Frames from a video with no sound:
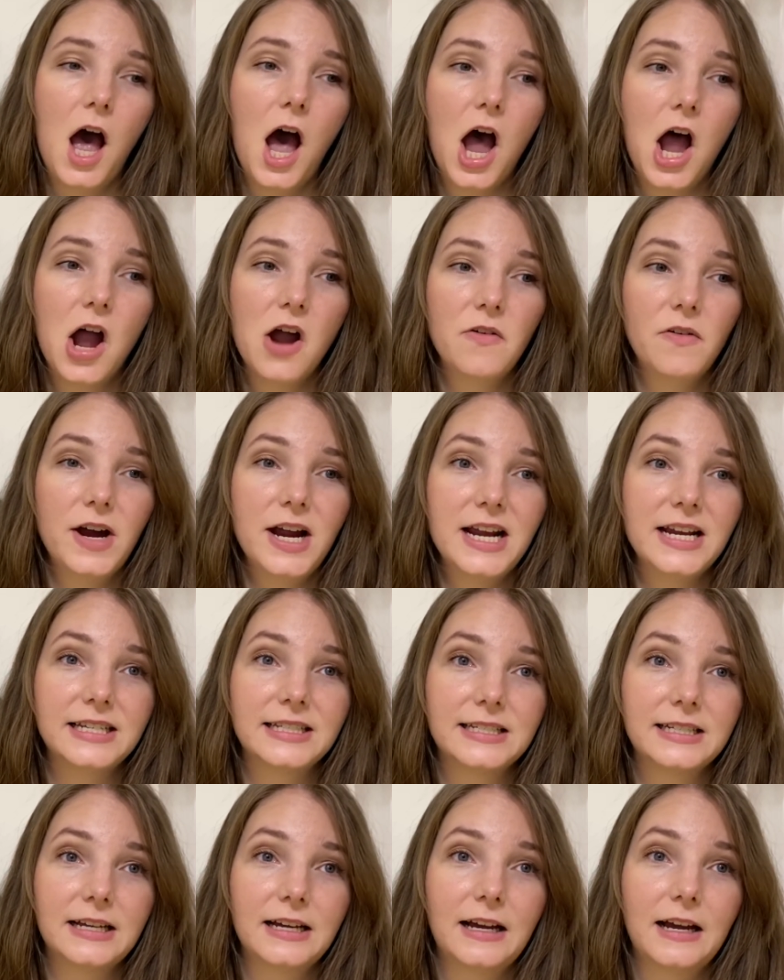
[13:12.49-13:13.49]
All right,
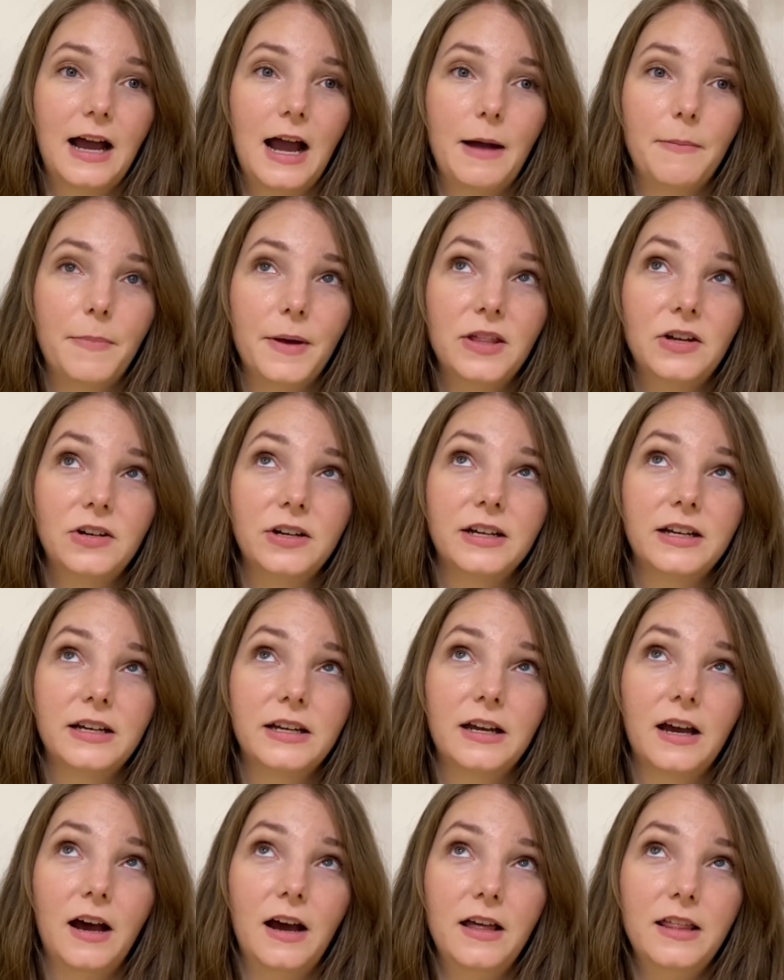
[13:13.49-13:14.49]
I better
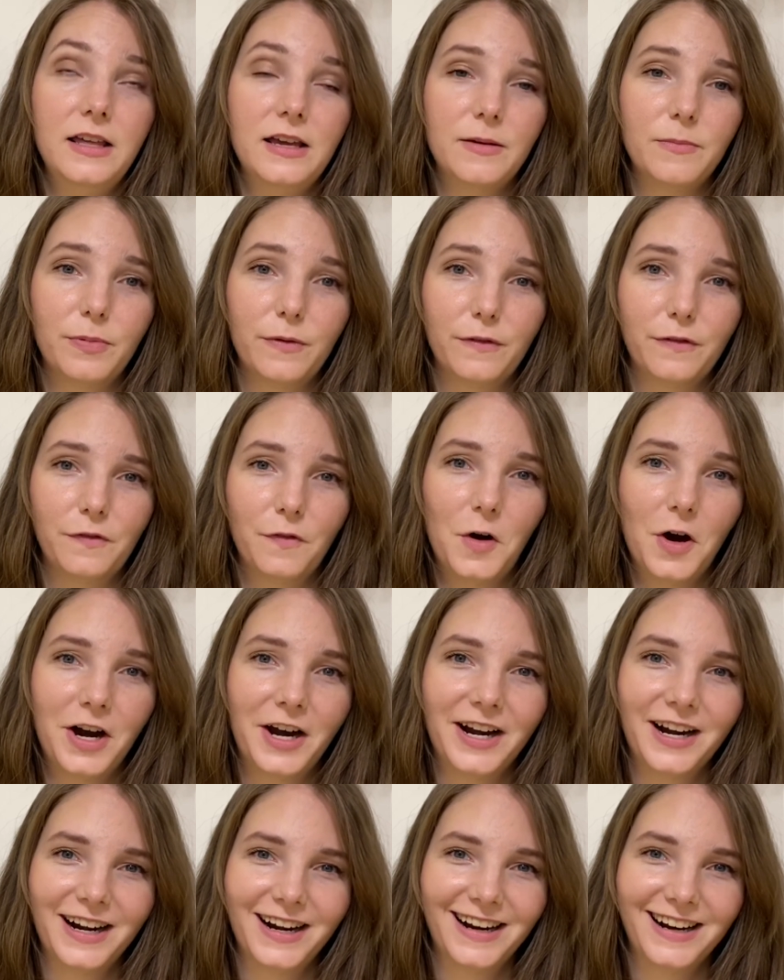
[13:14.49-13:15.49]
cut it before
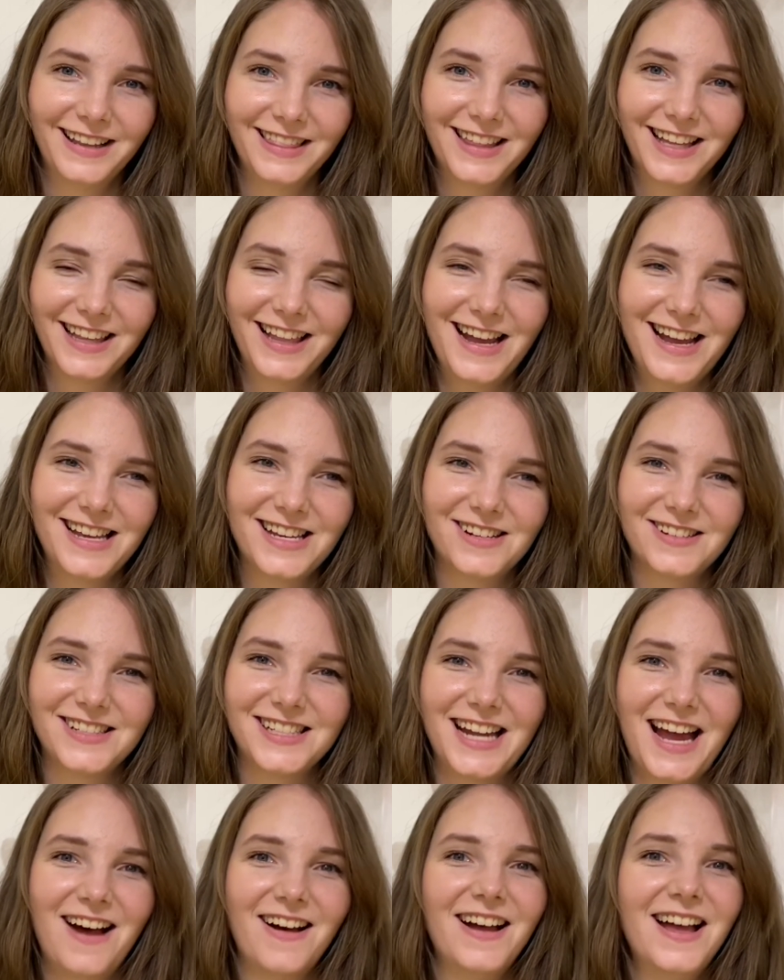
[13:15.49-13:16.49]
the light
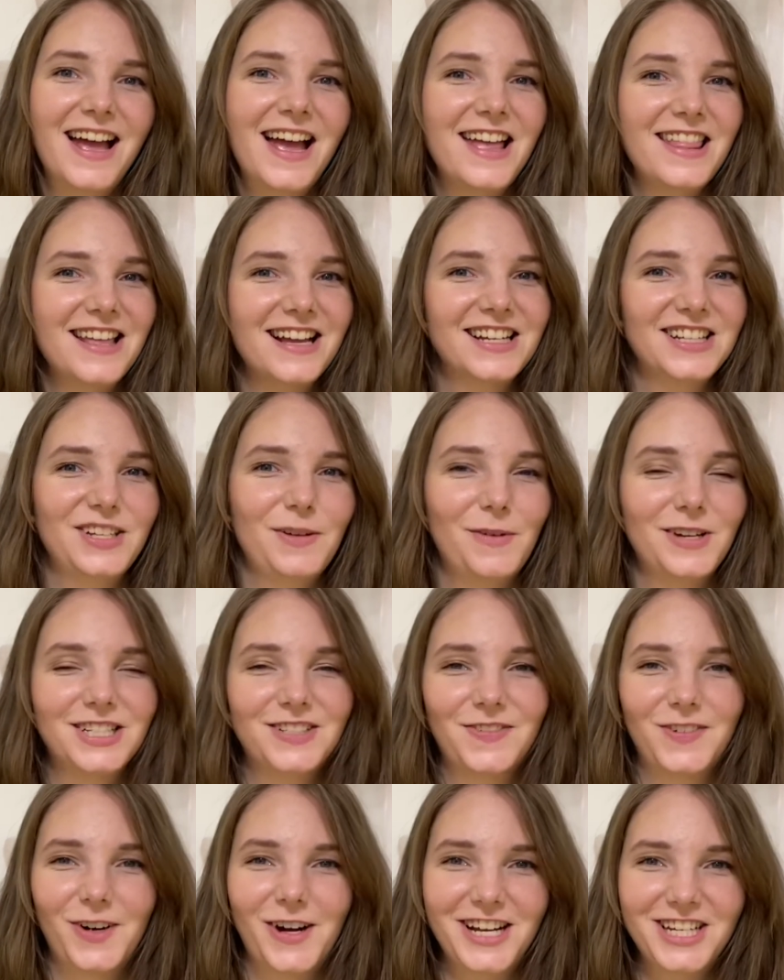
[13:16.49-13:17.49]
goes out. Thanks so much
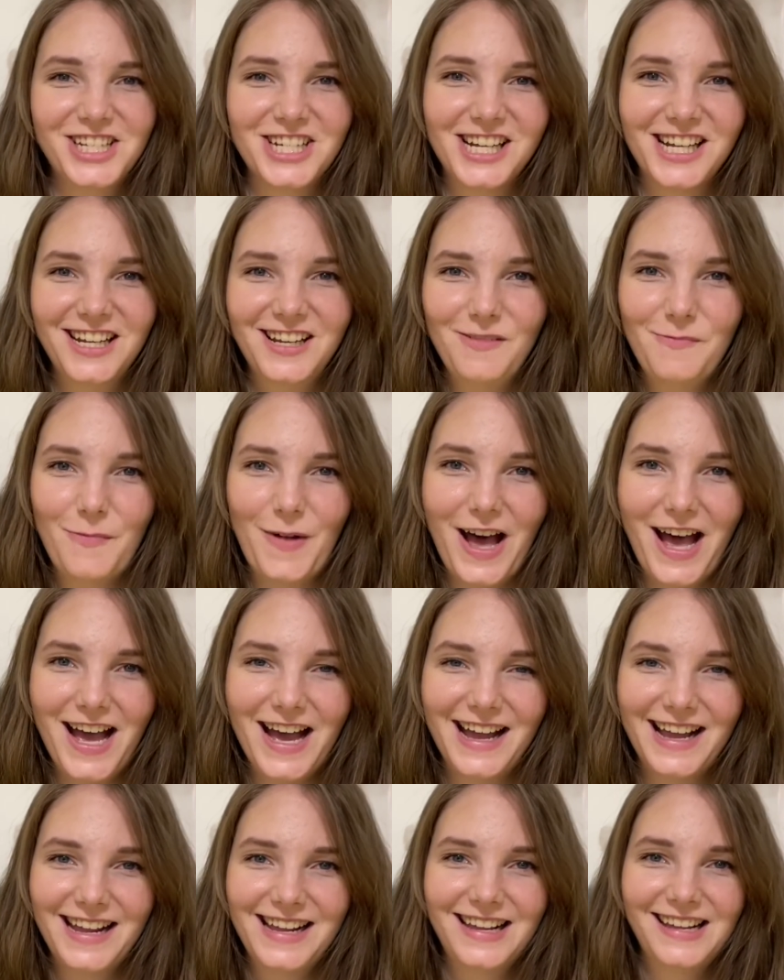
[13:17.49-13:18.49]
for watching.
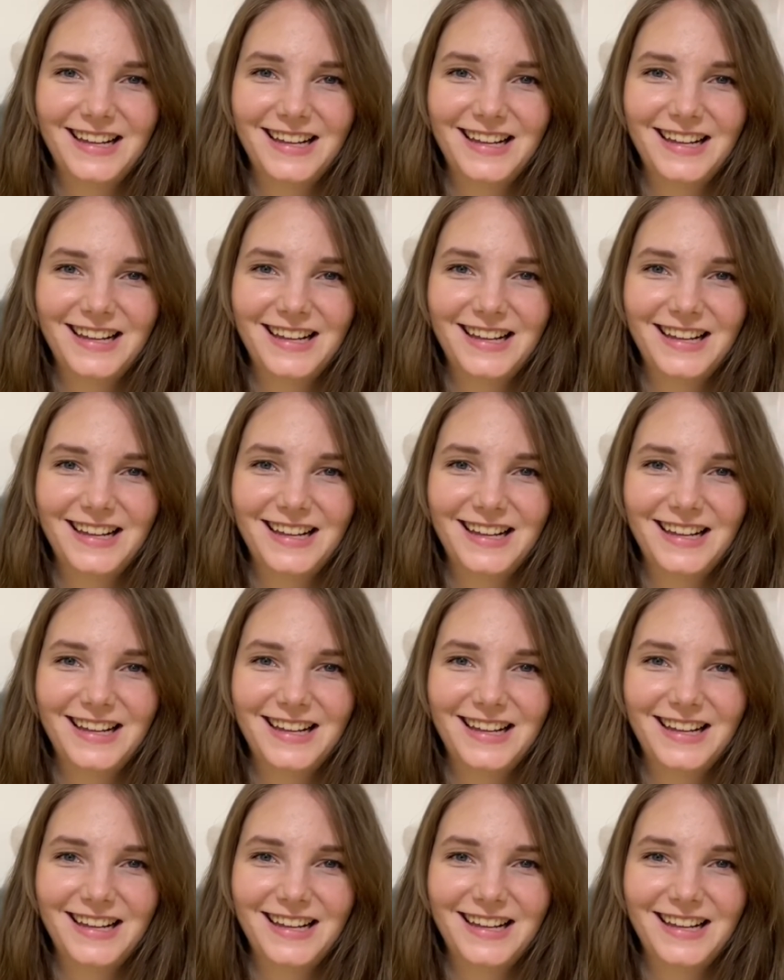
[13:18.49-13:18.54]
Bye.